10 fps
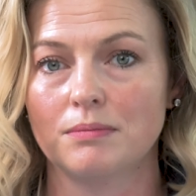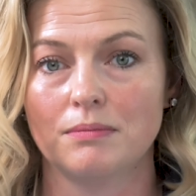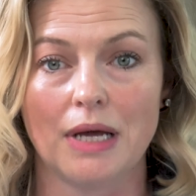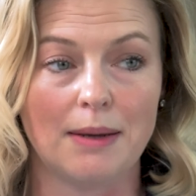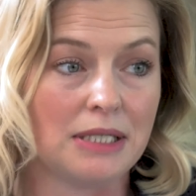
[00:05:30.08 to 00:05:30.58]

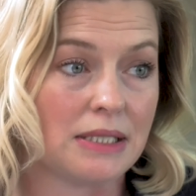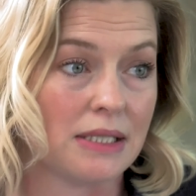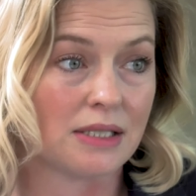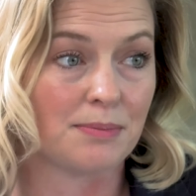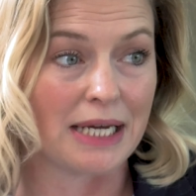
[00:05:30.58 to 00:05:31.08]
Maybe
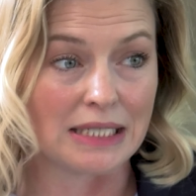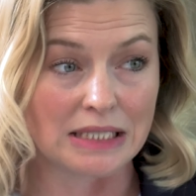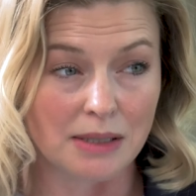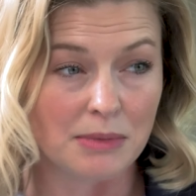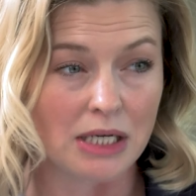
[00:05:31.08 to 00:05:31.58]
since the
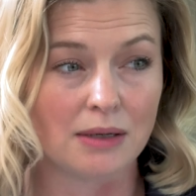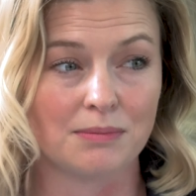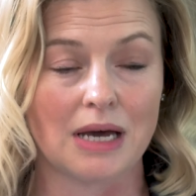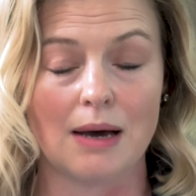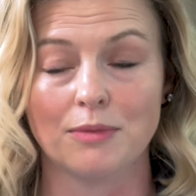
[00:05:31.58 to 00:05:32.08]
pandemic.
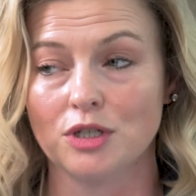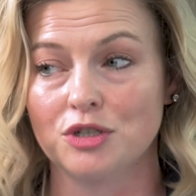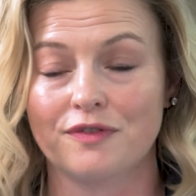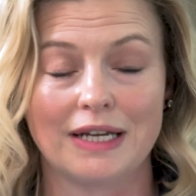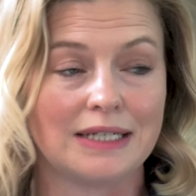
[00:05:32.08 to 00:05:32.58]
I'm not
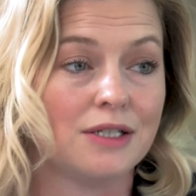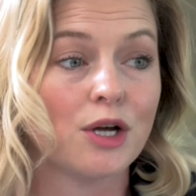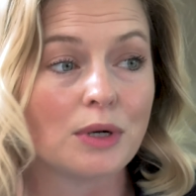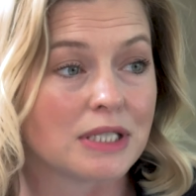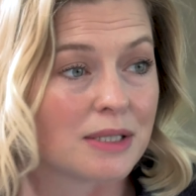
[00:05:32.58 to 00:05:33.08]
sure if I didn't
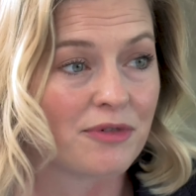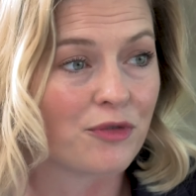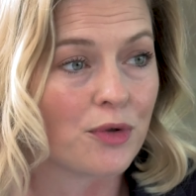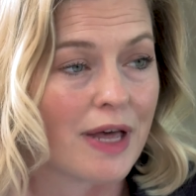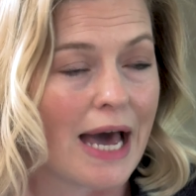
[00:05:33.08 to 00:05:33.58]
notice it
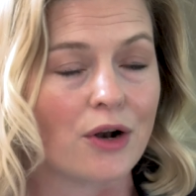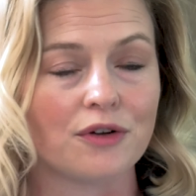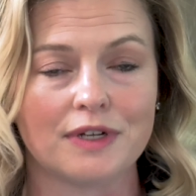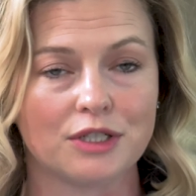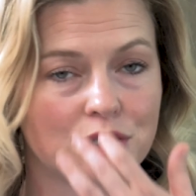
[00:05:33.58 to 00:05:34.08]
before that or if
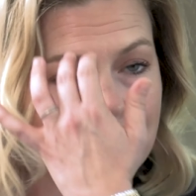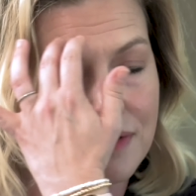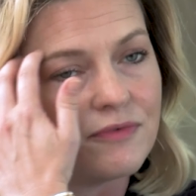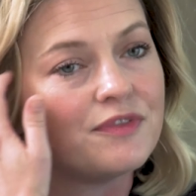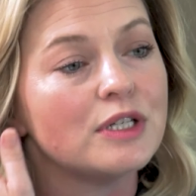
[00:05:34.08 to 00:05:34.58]
it just
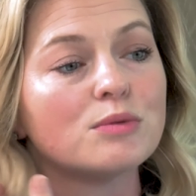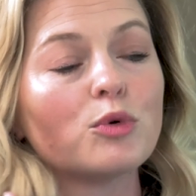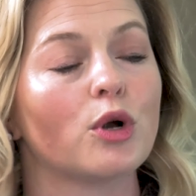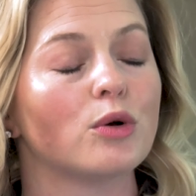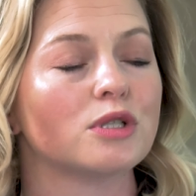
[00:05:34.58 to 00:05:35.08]
feels
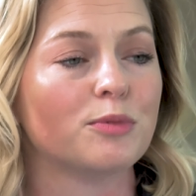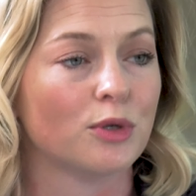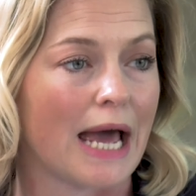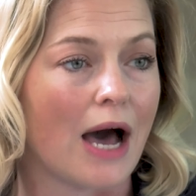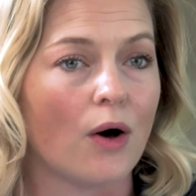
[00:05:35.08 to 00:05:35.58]
more noticeable
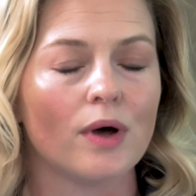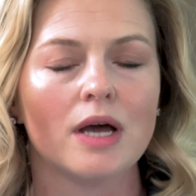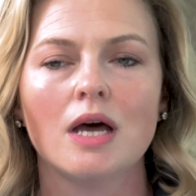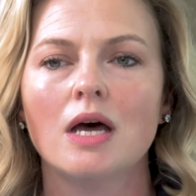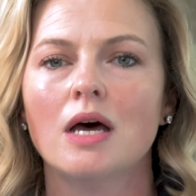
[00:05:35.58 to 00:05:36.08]
now,
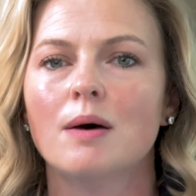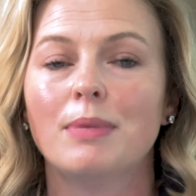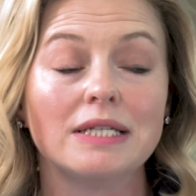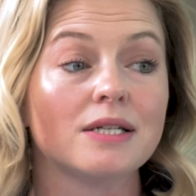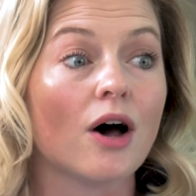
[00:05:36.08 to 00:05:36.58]

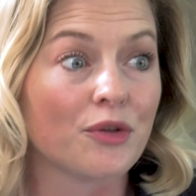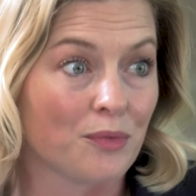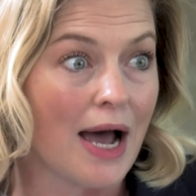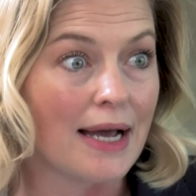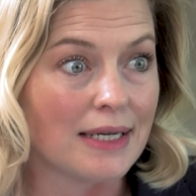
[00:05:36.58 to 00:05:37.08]
but it's on the
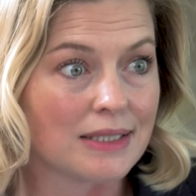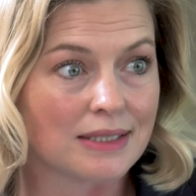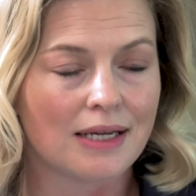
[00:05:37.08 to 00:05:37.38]
rise.